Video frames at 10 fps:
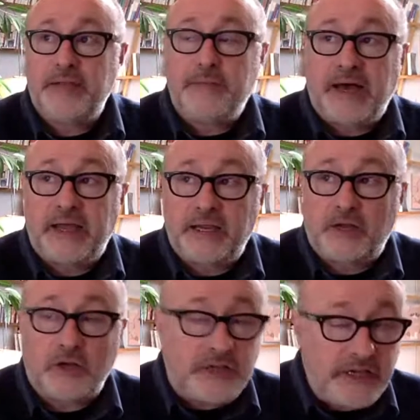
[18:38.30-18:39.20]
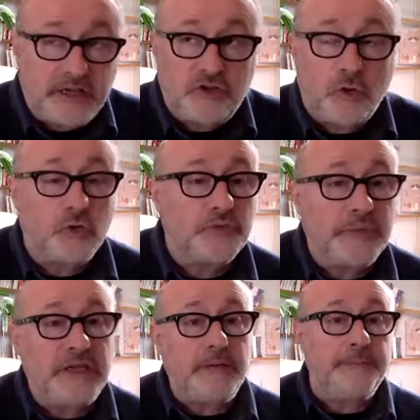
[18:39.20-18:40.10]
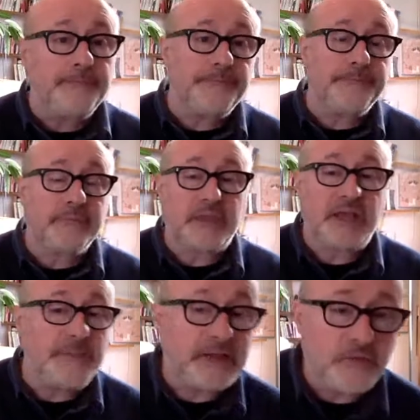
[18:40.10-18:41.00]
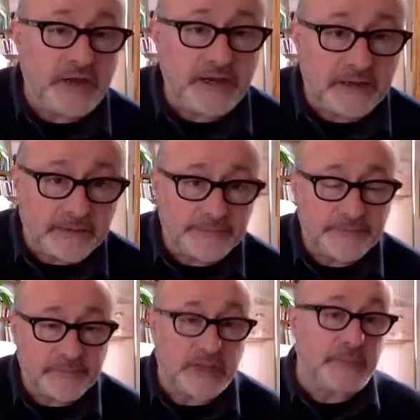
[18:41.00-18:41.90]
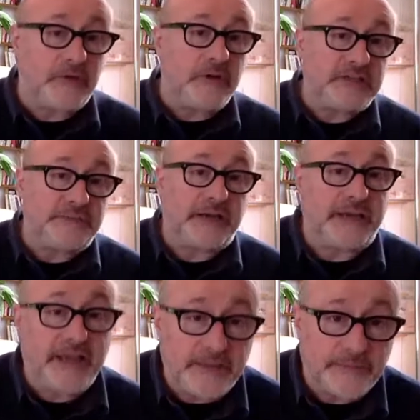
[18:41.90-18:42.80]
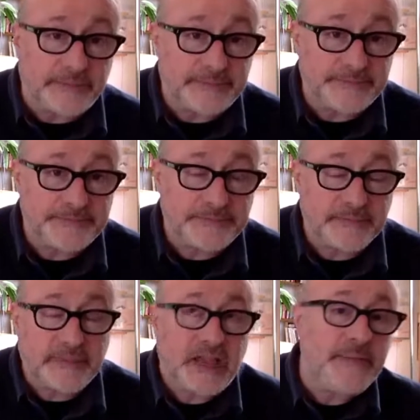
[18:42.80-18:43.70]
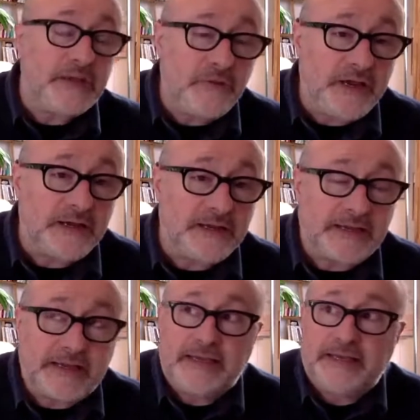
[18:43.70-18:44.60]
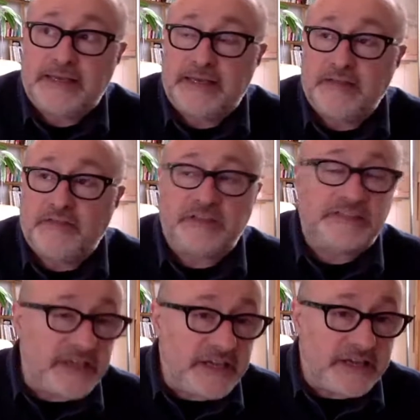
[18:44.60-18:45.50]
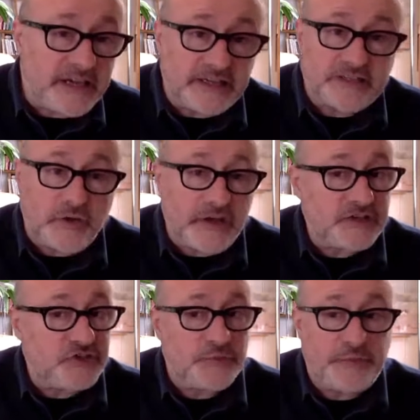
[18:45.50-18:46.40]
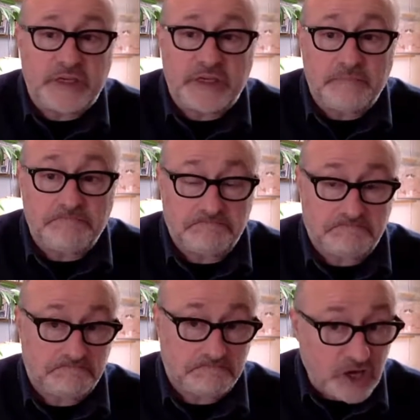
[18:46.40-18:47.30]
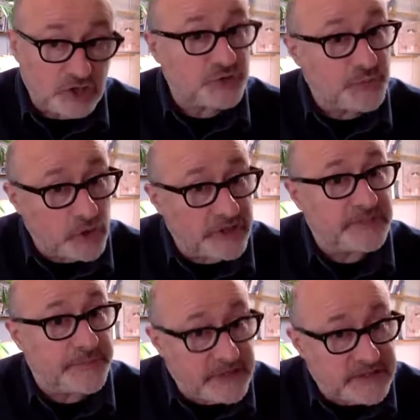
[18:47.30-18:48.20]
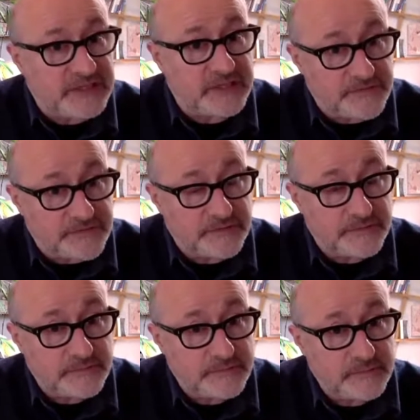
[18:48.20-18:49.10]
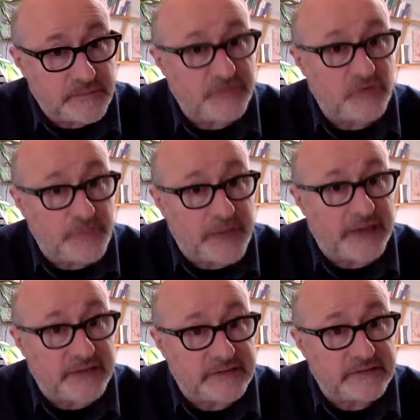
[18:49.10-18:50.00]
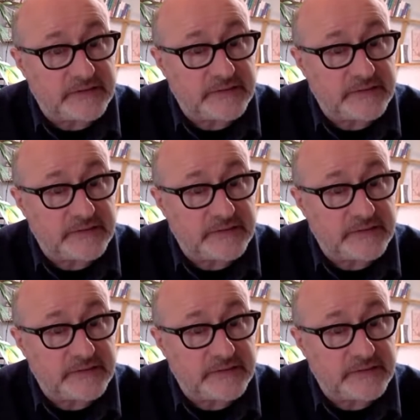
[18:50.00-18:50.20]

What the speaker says: And my colleague told me, Emmanuel is my name, Emmanuel, this ink is going to be much more expensive if you buy it.